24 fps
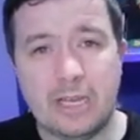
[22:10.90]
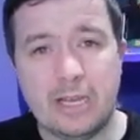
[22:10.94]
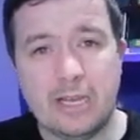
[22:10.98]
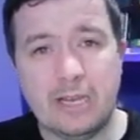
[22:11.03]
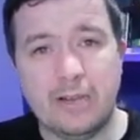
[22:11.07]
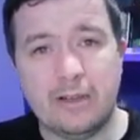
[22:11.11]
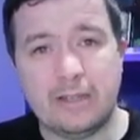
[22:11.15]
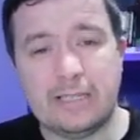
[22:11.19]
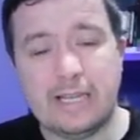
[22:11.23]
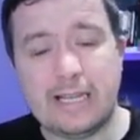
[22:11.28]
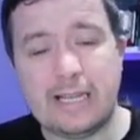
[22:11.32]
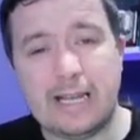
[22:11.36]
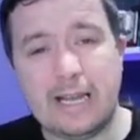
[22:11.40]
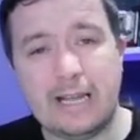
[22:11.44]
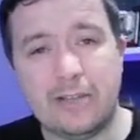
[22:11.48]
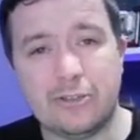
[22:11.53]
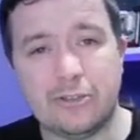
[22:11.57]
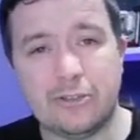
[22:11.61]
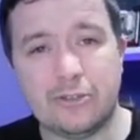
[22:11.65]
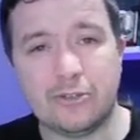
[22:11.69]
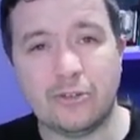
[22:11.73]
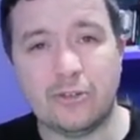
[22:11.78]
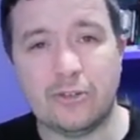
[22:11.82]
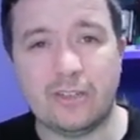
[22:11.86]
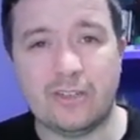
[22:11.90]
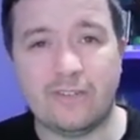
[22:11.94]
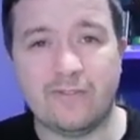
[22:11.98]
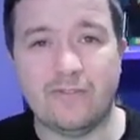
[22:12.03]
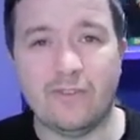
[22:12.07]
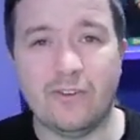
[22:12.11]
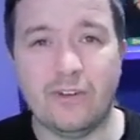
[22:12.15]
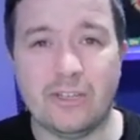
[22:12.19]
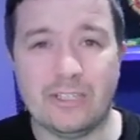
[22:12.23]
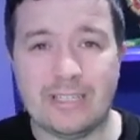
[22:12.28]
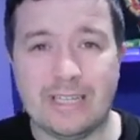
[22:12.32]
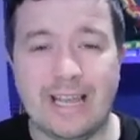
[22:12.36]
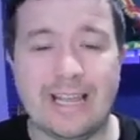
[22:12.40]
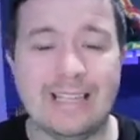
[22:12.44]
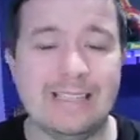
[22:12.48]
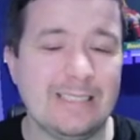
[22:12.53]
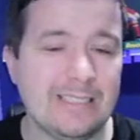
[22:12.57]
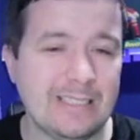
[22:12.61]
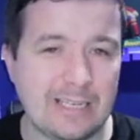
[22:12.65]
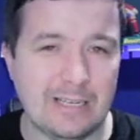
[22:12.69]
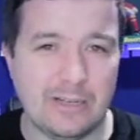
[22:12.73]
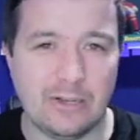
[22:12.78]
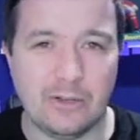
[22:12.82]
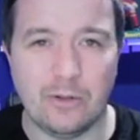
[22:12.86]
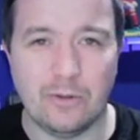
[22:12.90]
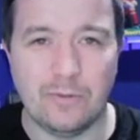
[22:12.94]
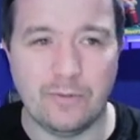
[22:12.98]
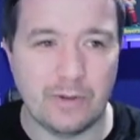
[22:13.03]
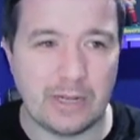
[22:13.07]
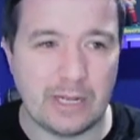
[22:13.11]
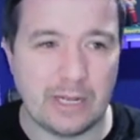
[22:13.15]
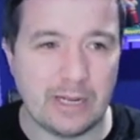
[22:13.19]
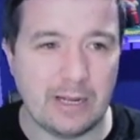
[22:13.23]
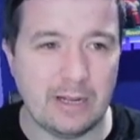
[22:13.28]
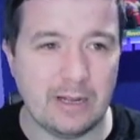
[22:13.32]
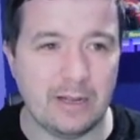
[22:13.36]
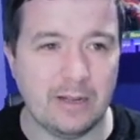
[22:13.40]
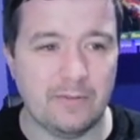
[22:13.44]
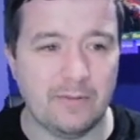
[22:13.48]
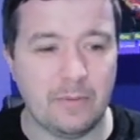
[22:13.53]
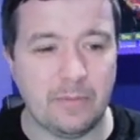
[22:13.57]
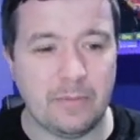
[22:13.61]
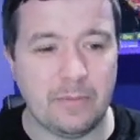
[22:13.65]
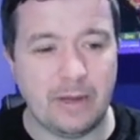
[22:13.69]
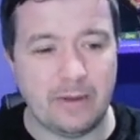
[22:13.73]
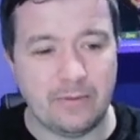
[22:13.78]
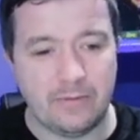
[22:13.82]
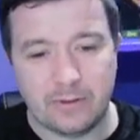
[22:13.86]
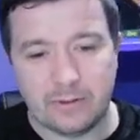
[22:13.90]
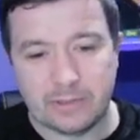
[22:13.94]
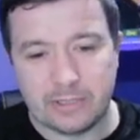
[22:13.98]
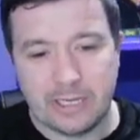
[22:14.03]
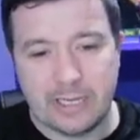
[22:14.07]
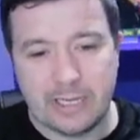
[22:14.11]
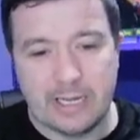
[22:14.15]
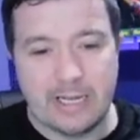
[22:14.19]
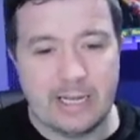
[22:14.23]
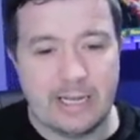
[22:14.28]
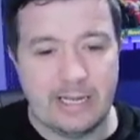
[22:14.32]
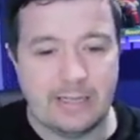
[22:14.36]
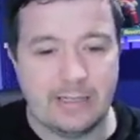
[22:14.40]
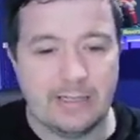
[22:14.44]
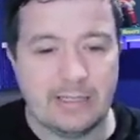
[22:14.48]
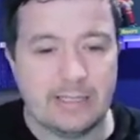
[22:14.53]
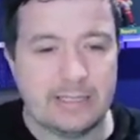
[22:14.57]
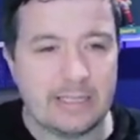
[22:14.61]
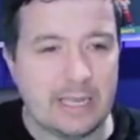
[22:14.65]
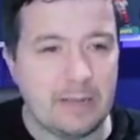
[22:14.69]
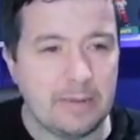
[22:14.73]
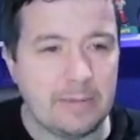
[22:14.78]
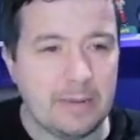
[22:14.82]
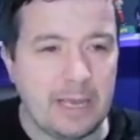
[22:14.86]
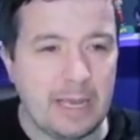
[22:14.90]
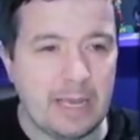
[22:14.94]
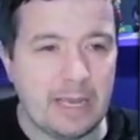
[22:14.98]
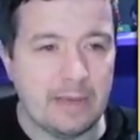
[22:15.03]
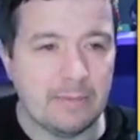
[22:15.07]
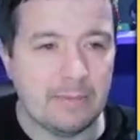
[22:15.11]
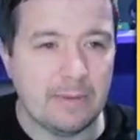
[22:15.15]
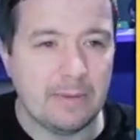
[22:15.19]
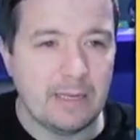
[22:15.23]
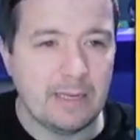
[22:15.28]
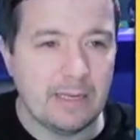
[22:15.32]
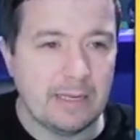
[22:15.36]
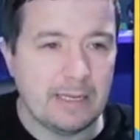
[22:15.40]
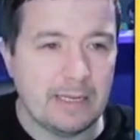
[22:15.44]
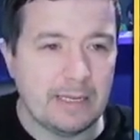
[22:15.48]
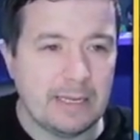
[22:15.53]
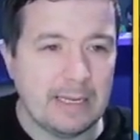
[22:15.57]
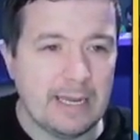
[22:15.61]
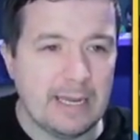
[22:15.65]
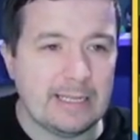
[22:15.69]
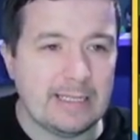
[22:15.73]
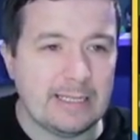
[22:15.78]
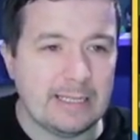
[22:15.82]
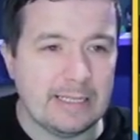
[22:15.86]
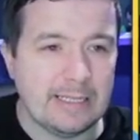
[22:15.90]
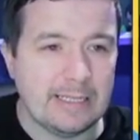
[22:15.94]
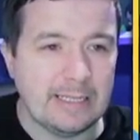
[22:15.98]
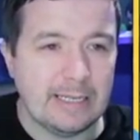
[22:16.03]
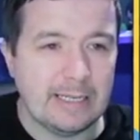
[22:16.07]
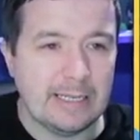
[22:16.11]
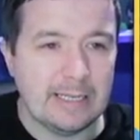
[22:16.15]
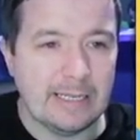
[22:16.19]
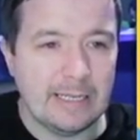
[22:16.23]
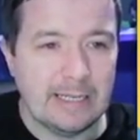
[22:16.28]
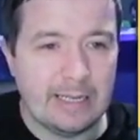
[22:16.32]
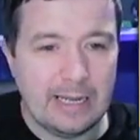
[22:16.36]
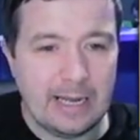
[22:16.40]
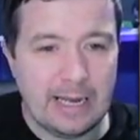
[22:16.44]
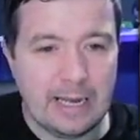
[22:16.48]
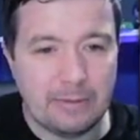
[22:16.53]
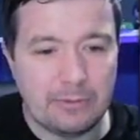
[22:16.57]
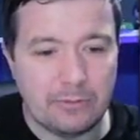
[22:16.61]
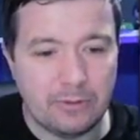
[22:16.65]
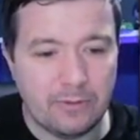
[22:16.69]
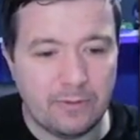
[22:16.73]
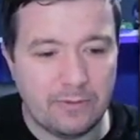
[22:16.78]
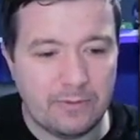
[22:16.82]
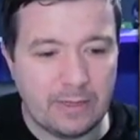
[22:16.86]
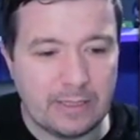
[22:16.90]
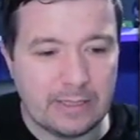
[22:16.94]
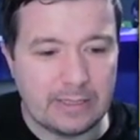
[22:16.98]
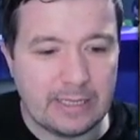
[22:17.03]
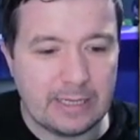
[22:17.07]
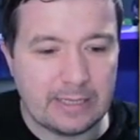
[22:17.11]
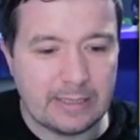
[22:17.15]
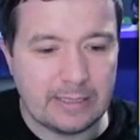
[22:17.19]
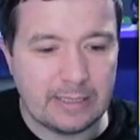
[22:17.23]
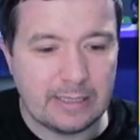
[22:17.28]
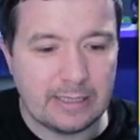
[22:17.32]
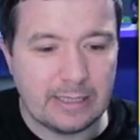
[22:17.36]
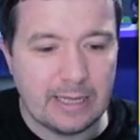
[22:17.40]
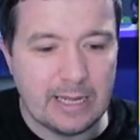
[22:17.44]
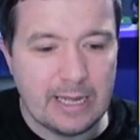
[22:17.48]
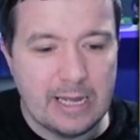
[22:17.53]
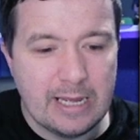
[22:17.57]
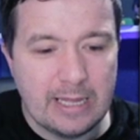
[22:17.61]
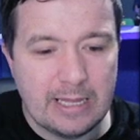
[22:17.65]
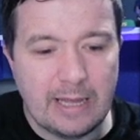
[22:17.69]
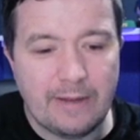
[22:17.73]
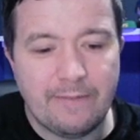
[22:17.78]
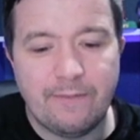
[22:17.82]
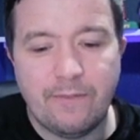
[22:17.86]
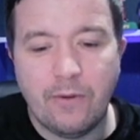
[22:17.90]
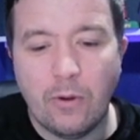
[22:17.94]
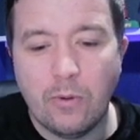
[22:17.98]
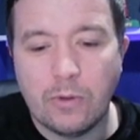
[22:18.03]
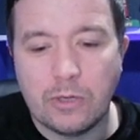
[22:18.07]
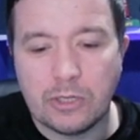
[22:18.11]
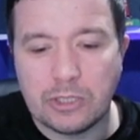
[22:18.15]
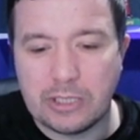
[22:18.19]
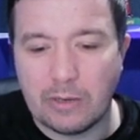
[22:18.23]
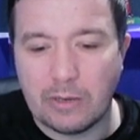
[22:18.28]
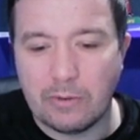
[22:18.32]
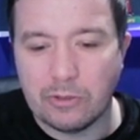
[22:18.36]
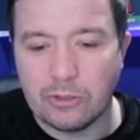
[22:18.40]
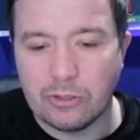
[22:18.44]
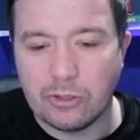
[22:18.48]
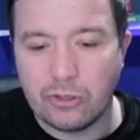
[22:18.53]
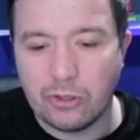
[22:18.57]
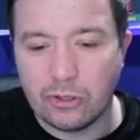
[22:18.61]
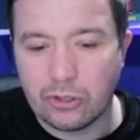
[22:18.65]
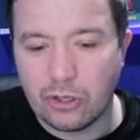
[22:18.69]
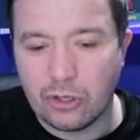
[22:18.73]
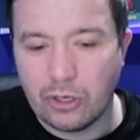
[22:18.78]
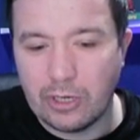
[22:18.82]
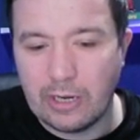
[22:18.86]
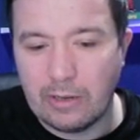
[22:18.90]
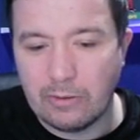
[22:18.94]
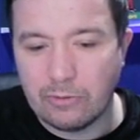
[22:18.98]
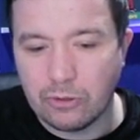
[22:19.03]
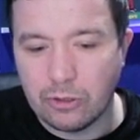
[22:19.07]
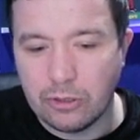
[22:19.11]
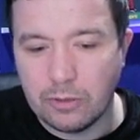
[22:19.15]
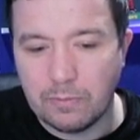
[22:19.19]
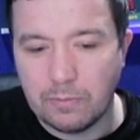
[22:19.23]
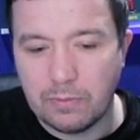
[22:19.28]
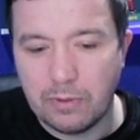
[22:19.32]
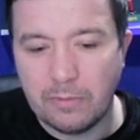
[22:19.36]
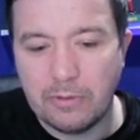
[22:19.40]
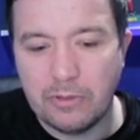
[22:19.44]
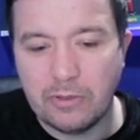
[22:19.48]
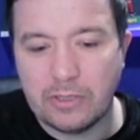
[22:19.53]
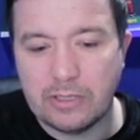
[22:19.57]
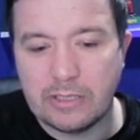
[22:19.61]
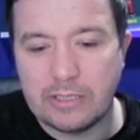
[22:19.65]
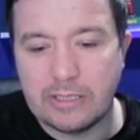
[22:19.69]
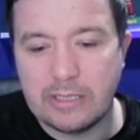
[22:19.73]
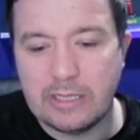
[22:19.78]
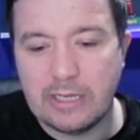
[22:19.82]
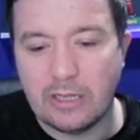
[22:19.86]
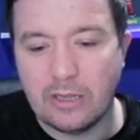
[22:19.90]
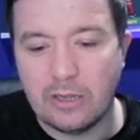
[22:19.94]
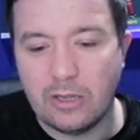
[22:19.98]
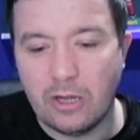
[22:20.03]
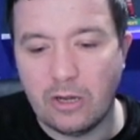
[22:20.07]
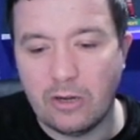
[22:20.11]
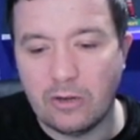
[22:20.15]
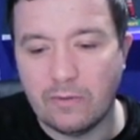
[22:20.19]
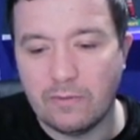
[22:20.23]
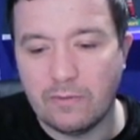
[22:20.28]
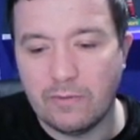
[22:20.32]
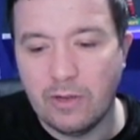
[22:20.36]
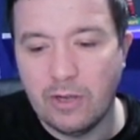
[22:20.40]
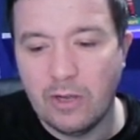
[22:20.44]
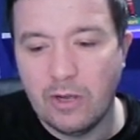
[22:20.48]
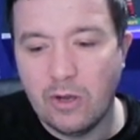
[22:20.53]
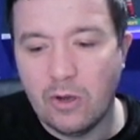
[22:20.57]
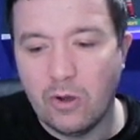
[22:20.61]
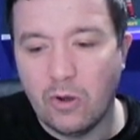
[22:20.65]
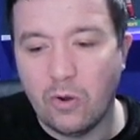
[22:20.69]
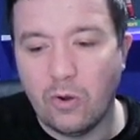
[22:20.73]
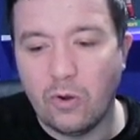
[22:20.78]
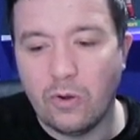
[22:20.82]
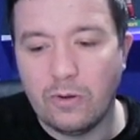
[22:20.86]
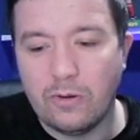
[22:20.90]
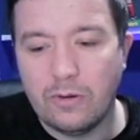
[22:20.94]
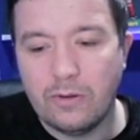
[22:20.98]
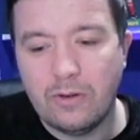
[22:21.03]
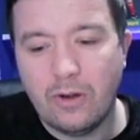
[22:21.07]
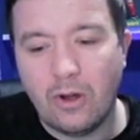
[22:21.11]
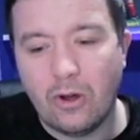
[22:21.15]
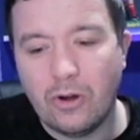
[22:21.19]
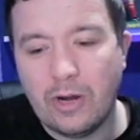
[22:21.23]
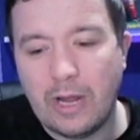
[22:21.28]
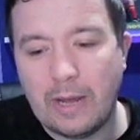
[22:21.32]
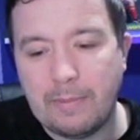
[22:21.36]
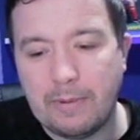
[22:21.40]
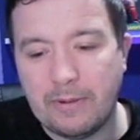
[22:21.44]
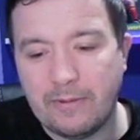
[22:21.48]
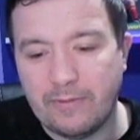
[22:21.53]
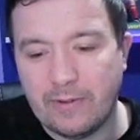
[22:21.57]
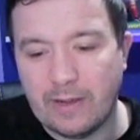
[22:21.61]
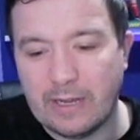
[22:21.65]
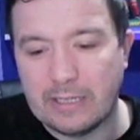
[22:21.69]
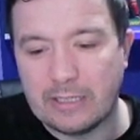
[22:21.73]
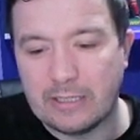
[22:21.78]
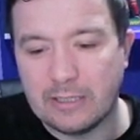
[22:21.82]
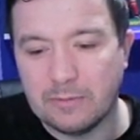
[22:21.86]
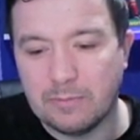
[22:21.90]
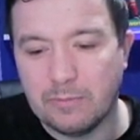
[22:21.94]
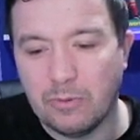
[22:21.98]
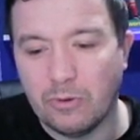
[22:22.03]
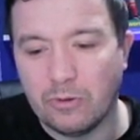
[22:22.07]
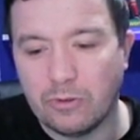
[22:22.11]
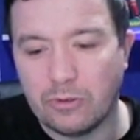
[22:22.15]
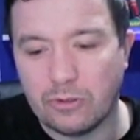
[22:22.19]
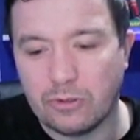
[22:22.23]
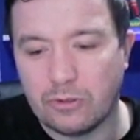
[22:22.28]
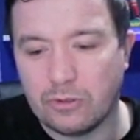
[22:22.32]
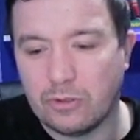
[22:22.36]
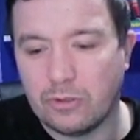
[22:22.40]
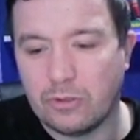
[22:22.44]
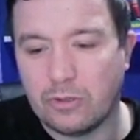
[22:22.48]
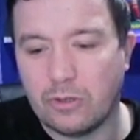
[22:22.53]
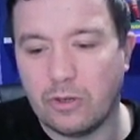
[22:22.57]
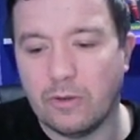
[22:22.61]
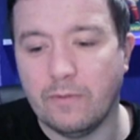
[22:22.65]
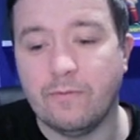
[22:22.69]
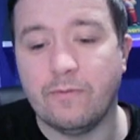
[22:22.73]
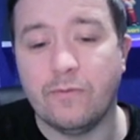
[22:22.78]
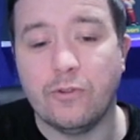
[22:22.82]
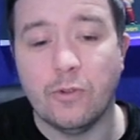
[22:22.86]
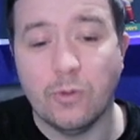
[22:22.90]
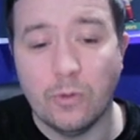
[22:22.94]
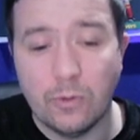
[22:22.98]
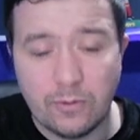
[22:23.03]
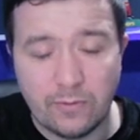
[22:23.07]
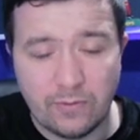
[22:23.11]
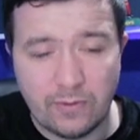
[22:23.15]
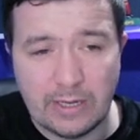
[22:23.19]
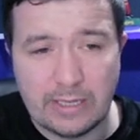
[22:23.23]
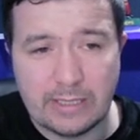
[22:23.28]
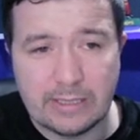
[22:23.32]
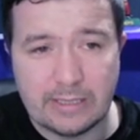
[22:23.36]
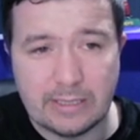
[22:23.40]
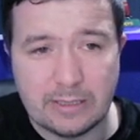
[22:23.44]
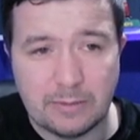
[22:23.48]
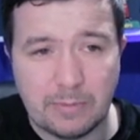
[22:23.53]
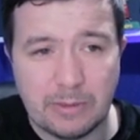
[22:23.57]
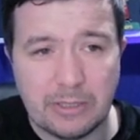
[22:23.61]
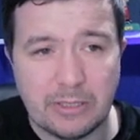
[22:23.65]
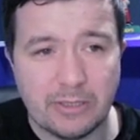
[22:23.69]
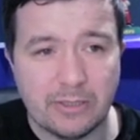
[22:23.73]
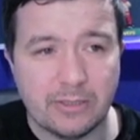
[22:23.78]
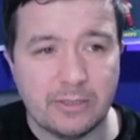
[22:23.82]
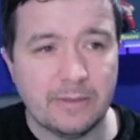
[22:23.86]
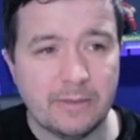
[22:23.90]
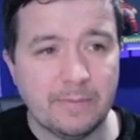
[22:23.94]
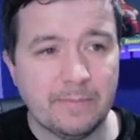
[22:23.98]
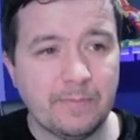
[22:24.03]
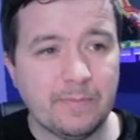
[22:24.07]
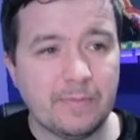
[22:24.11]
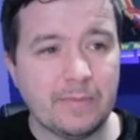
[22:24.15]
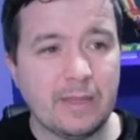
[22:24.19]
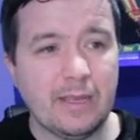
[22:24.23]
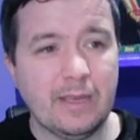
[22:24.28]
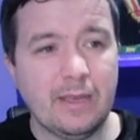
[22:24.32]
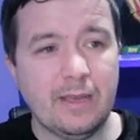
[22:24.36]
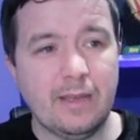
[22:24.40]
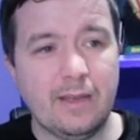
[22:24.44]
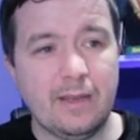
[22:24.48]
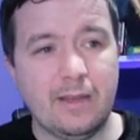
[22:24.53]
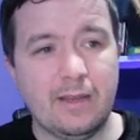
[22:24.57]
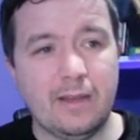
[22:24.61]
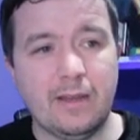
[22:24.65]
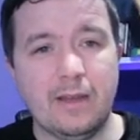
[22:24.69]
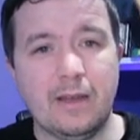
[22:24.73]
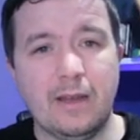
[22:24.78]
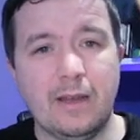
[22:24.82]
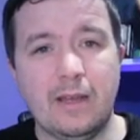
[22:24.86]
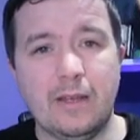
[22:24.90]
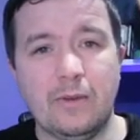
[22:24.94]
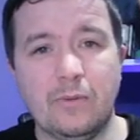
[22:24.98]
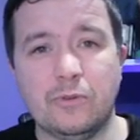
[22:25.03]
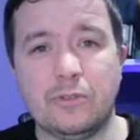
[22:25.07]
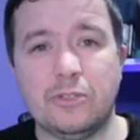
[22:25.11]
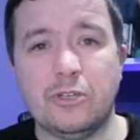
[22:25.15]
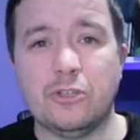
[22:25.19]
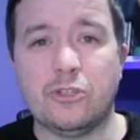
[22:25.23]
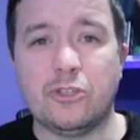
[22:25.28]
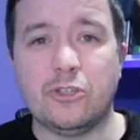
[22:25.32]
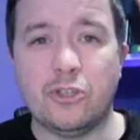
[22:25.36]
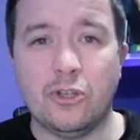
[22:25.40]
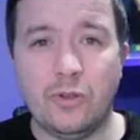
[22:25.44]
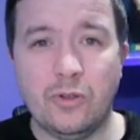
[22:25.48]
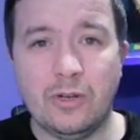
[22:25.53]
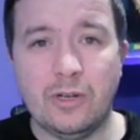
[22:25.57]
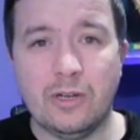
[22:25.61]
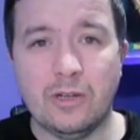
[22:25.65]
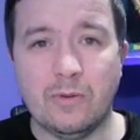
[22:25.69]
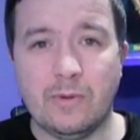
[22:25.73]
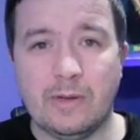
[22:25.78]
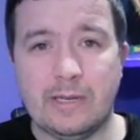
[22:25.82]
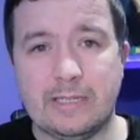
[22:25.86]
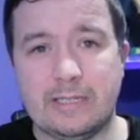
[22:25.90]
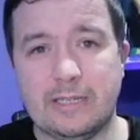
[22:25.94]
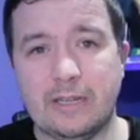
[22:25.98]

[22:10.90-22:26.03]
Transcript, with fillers: Zay Carlos has scored his first and second goal for, uh, for Paphos in the same game. Get in there absolutely fantastic. That focus shout has just gone out, so you're probably going to see a lot of, or not unhappy faces, but just confused faces because it was at 2 0 when I said